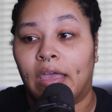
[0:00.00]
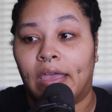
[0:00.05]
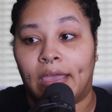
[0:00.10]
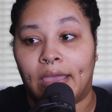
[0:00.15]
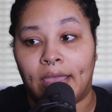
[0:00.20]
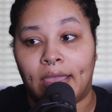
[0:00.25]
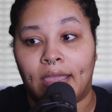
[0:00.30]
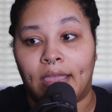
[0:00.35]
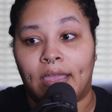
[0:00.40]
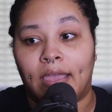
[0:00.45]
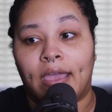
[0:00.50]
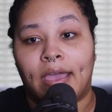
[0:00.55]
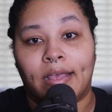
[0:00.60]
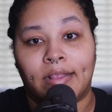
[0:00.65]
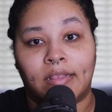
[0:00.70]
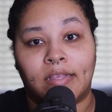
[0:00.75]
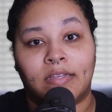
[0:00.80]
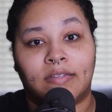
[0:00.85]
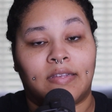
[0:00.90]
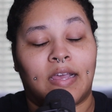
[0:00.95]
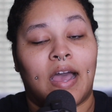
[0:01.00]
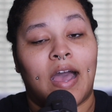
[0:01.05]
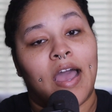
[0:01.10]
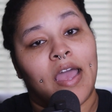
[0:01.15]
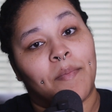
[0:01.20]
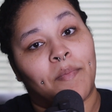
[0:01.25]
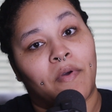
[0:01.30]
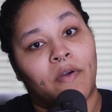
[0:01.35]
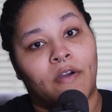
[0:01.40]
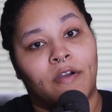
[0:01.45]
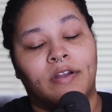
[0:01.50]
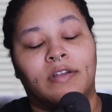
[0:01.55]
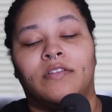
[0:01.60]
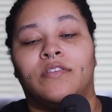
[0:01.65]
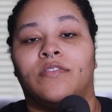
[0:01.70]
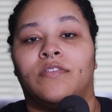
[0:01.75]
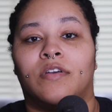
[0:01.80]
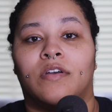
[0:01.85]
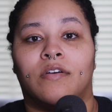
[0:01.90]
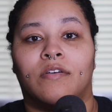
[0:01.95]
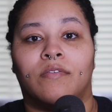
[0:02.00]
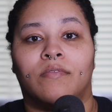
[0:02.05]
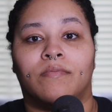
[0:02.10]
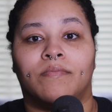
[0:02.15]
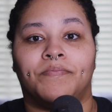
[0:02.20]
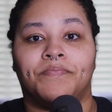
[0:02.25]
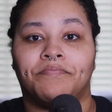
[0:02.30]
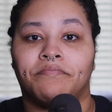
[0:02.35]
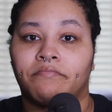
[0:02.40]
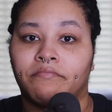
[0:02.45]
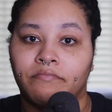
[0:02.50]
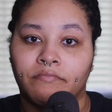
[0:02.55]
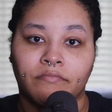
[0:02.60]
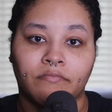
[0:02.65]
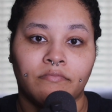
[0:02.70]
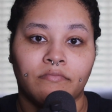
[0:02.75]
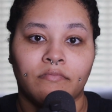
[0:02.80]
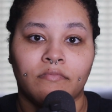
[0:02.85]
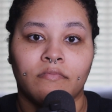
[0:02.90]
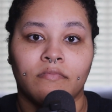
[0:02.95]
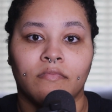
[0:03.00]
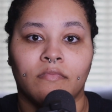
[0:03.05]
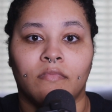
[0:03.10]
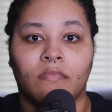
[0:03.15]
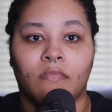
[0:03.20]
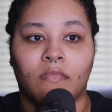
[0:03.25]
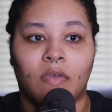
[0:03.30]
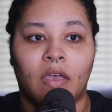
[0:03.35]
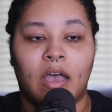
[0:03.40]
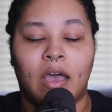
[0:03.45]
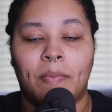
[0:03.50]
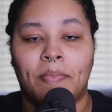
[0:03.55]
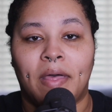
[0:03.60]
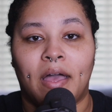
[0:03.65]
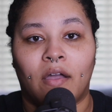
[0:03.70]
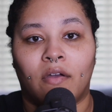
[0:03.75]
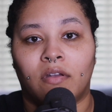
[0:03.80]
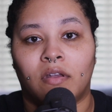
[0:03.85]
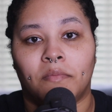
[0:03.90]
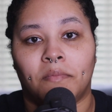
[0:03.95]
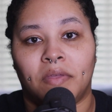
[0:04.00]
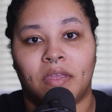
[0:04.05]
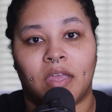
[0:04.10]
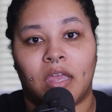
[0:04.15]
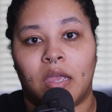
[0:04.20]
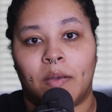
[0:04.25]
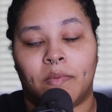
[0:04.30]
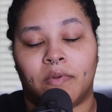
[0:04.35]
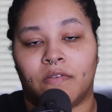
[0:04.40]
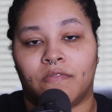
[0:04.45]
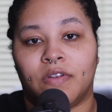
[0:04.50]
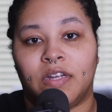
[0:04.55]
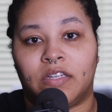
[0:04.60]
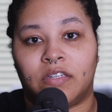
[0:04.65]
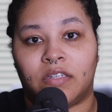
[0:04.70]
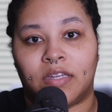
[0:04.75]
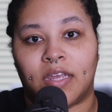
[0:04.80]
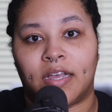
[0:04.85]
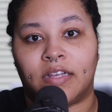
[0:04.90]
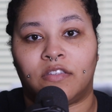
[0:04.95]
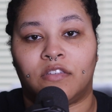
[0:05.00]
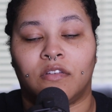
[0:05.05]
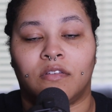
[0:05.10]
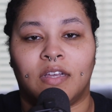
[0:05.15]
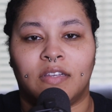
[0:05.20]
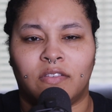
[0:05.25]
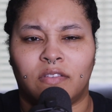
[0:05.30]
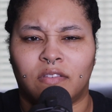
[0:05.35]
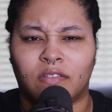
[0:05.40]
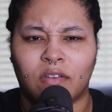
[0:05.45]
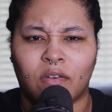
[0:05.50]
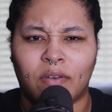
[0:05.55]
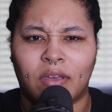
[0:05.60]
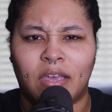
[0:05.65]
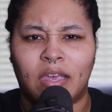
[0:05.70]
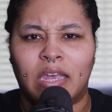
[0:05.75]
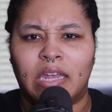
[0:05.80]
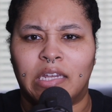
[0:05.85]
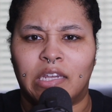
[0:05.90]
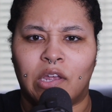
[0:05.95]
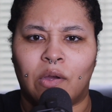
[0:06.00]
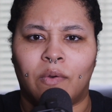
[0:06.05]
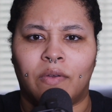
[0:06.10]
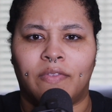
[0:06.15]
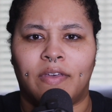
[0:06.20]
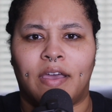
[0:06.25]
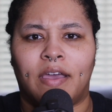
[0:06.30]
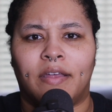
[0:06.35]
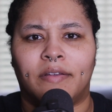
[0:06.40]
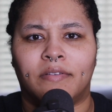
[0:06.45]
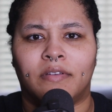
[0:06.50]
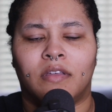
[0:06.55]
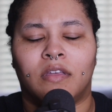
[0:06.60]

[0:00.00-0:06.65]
hey, at this high part, you know, I'm not going to be able to reach that. So let's just go ahead and lower that.